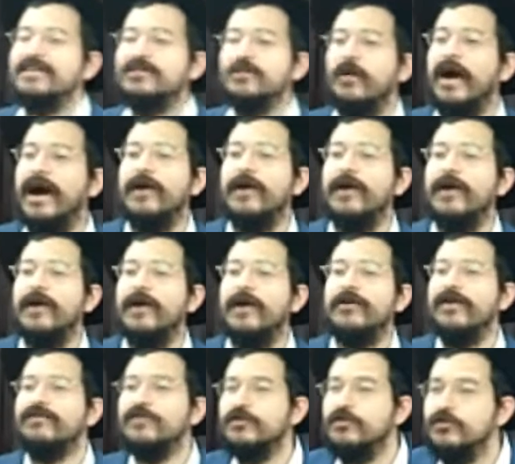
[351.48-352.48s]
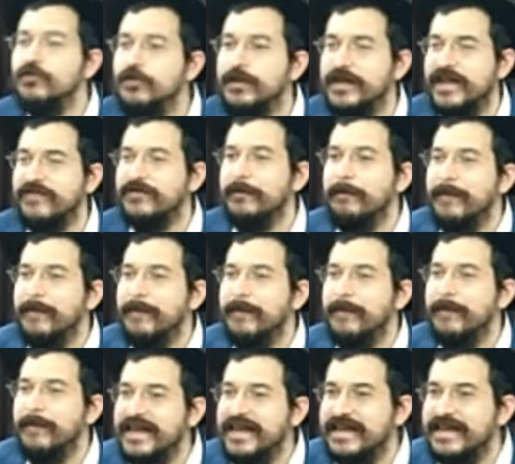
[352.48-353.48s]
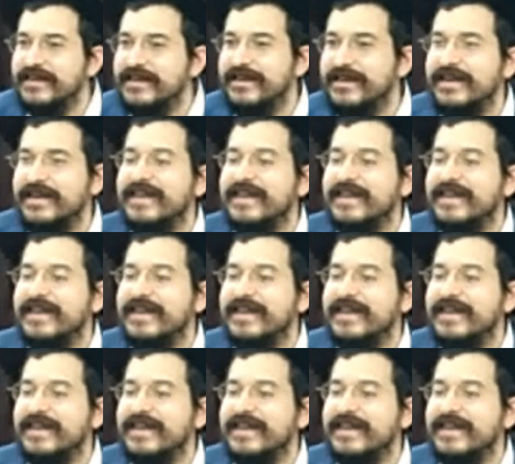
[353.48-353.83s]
So how you have to do it, you have to make it.